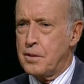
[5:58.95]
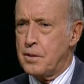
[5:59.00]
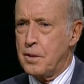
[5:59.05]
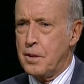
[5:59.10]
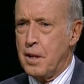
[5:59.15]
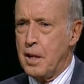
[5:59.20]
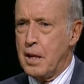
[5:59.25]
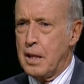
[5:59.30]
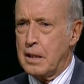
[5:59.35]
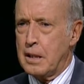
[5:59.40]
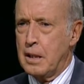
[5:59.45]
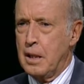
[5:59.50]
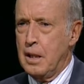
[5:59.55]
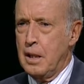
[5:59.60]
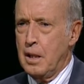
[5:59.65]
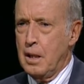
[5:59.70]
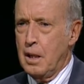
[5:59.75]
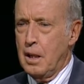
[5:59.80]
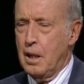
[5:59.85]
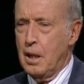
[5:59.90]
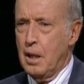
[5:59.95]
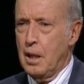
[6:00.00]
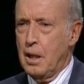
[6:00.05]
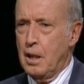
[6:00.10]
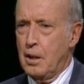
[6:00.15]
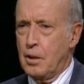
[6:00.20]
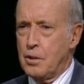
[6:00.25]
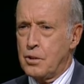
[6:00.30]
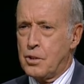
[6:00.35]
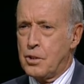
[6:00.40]
It's not
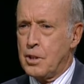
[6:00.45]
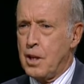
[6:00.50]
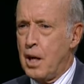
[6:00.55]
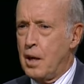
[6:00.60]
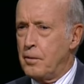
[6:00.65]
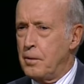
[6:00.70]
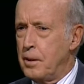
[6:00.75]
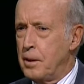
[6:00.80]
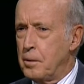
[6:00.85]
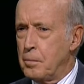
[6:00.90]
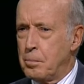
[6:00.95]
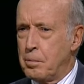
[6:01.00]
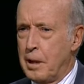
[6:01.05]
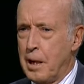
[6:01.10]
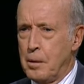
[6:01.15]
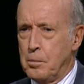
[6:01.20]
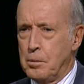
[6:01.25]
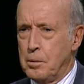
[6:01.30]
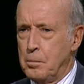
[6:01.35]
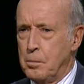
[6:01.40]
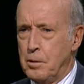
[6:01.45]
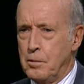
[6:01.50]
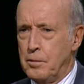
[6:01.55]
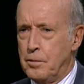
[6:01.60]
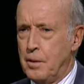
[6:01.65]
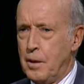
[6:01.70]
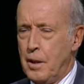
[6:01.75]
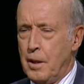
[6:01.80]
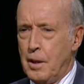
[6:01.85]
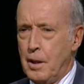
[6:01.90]
uh, solving the problem
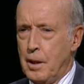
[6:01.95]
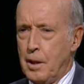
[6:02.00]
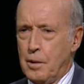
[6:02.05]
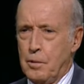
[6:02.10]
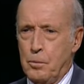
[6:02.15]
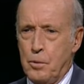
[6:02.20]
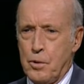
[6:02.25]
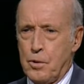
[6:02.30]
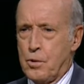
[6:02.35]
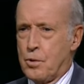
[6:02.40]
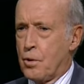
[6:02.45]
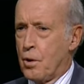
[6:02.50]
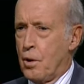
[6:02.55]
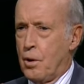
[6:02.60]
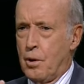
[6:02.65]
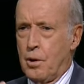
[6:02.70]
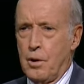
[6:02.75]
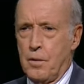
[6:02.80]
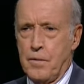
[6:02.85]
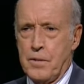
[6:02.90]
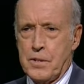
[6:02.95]
of, of, withdrawal